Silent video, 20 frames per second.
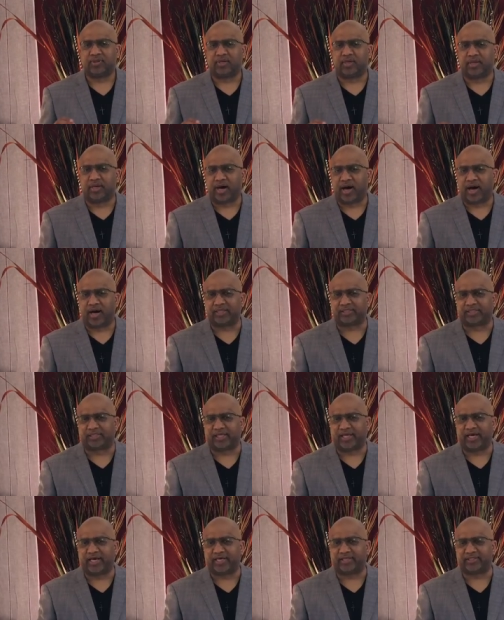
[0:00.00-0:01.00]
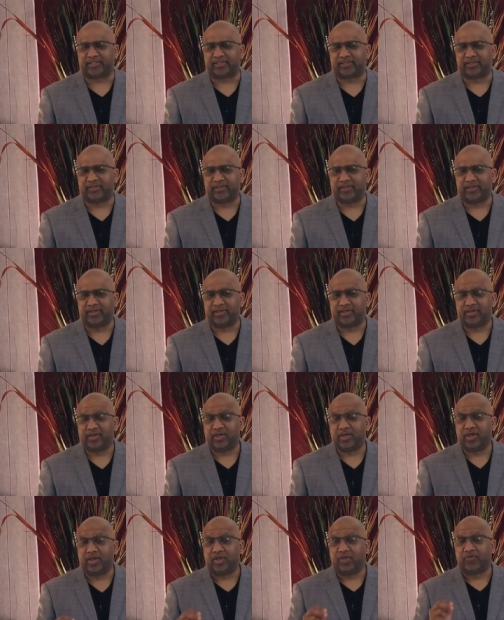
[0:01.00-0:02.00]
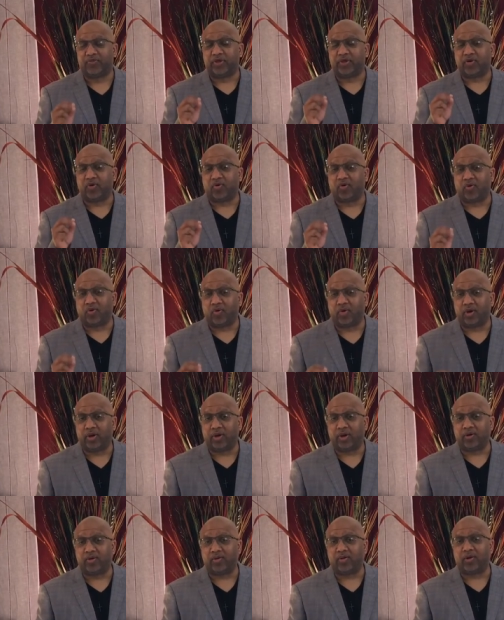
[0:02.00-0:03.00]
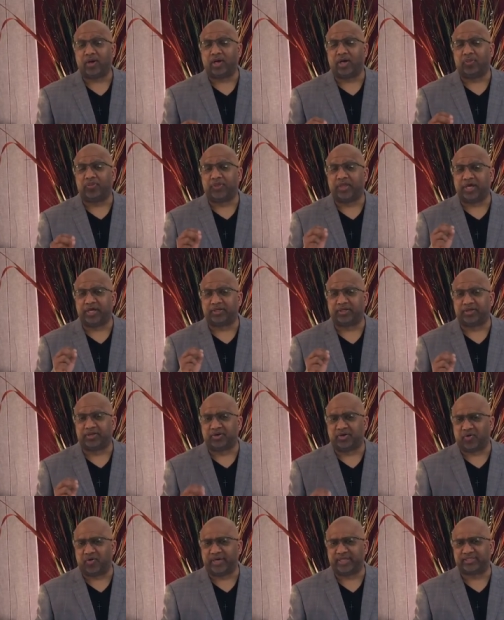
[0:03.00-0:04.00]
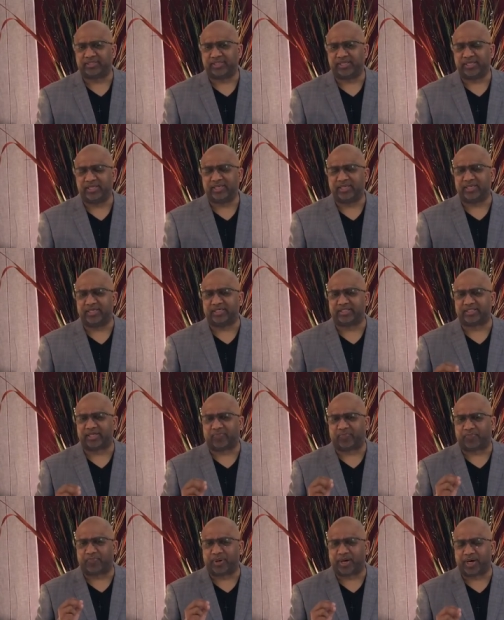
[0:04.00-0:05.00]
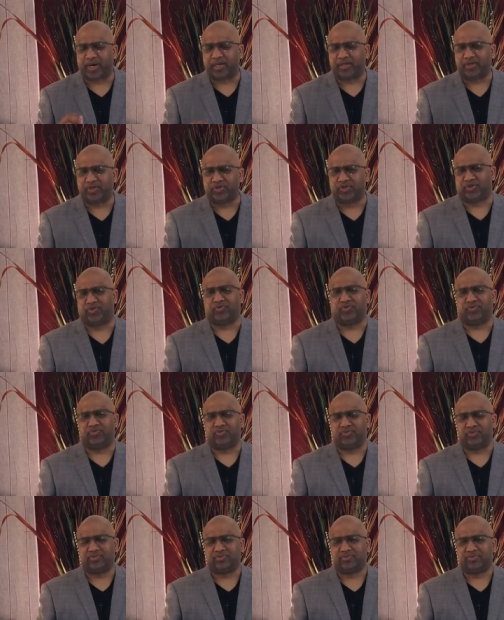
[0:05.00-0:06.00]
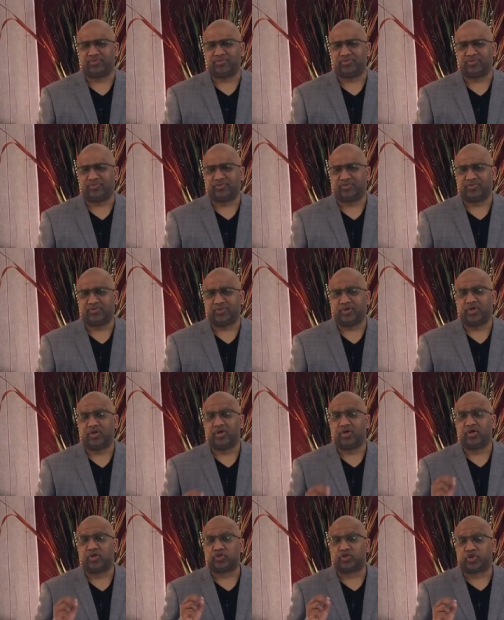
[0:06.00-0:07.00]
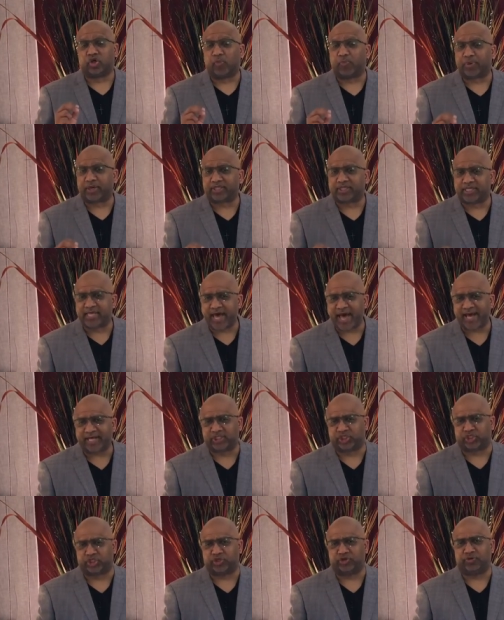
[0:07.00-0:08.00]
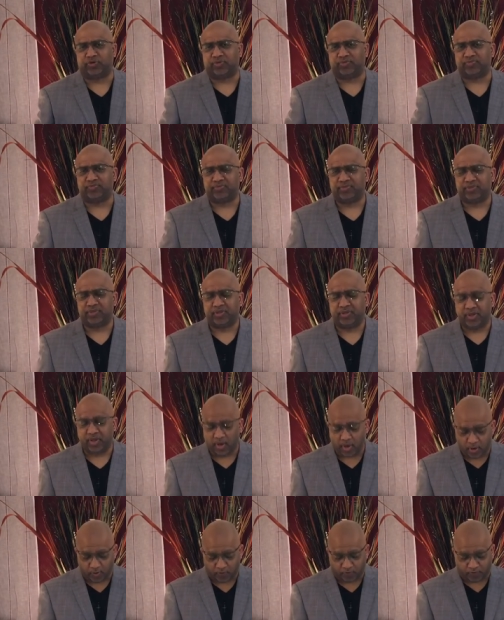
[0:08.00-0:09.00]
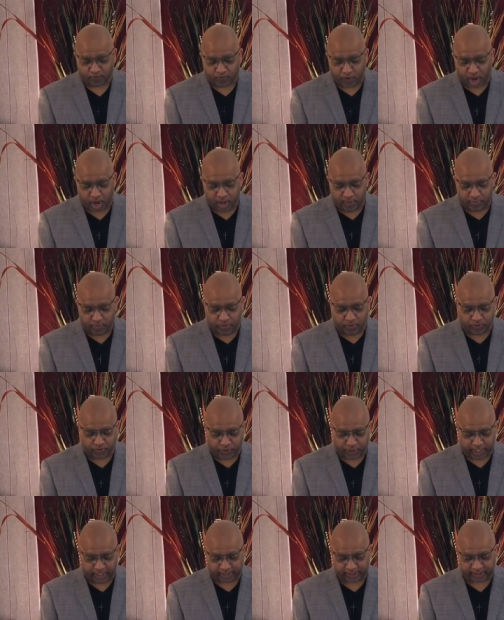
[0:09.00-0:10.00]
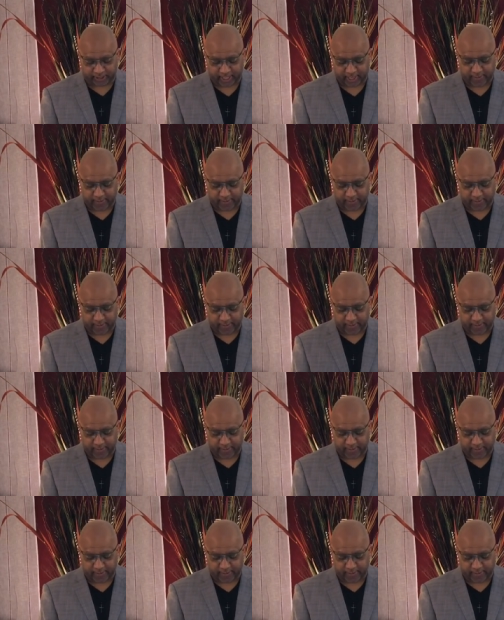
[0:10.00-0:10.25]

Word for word: God says, the oil of the anointing is upon you to protect you from this